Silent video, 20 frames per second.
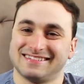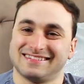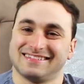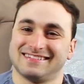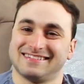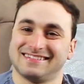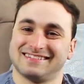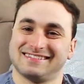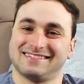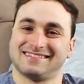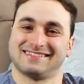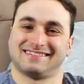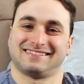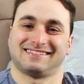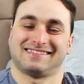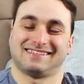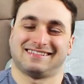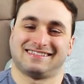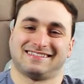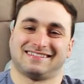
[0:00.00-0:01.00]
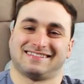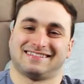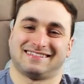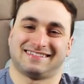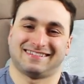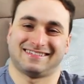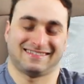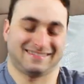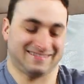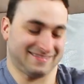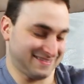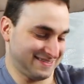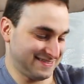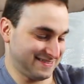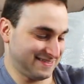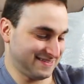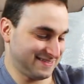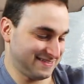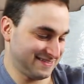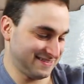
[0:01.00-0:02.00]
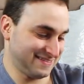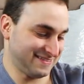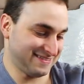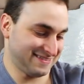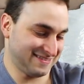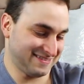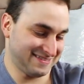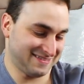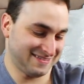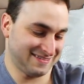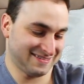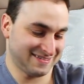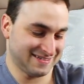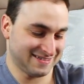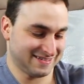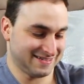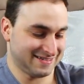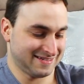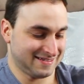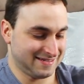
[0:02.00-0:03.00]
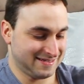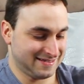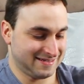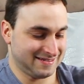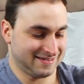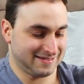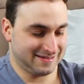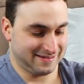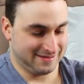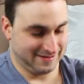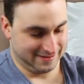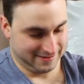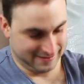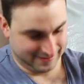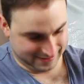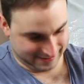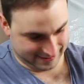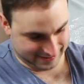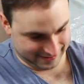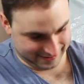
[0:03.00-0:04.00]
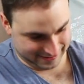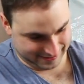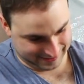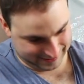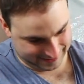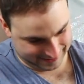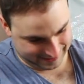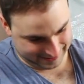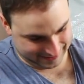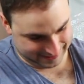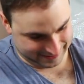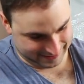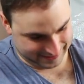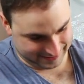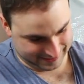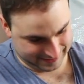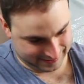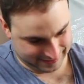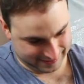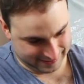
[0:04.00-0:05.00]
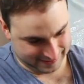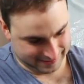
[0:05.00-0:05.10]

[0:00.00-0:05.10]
[no speech]